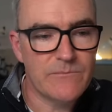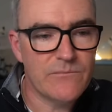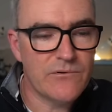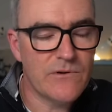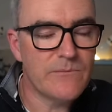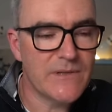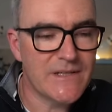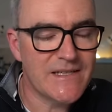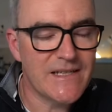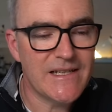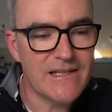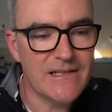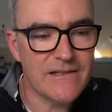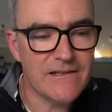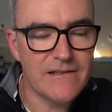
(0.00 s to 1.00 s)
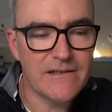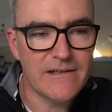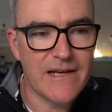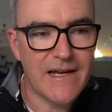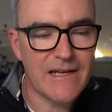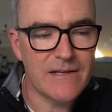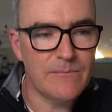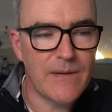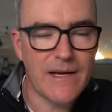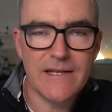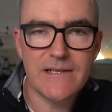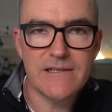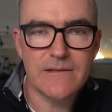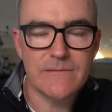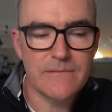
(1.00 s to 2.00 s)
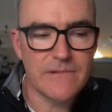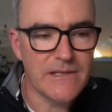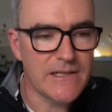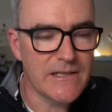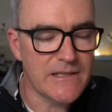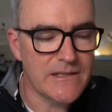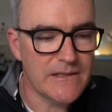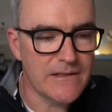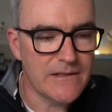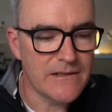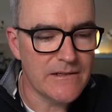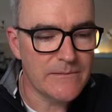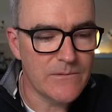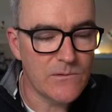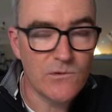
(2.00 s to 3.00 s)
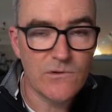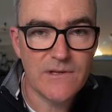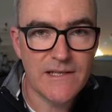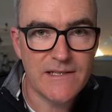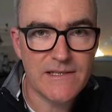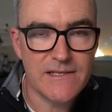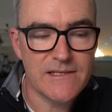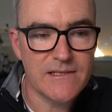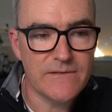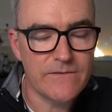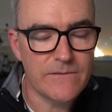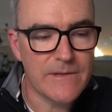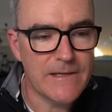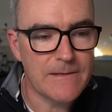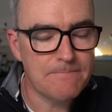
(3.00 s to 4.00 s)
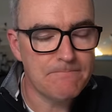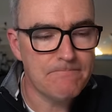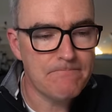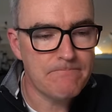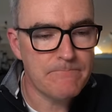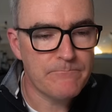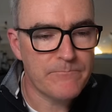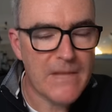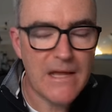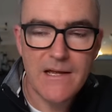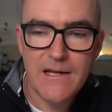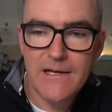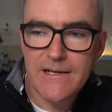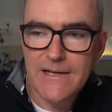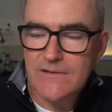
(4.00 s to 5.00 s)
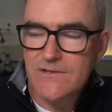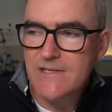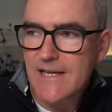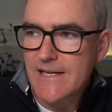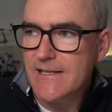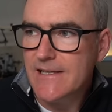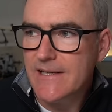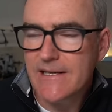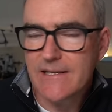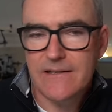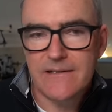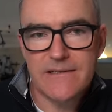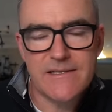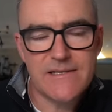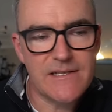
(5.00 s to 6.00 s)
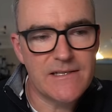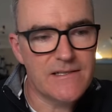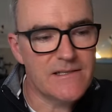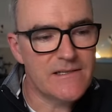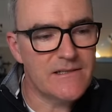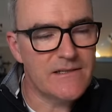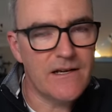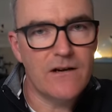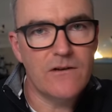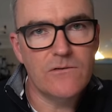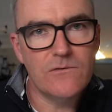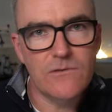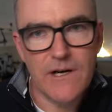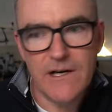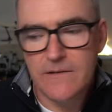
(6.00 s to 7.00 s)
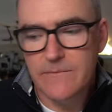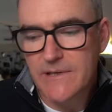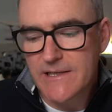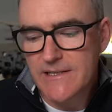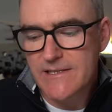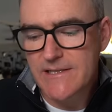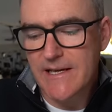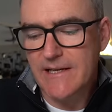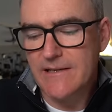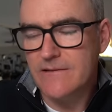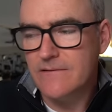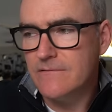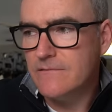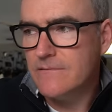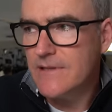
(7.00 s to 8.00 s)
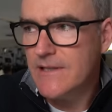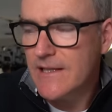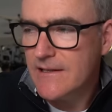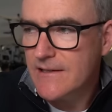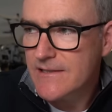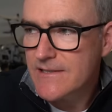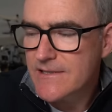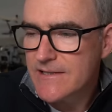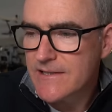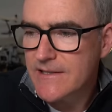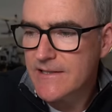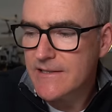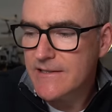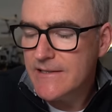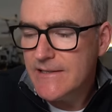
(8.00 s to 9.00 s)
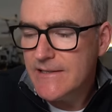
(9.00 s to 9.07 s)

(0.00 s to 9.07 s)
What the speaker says: proper dealer that had backed up the authenticity for me. Now, sadly, since the whole Omega scandal last year,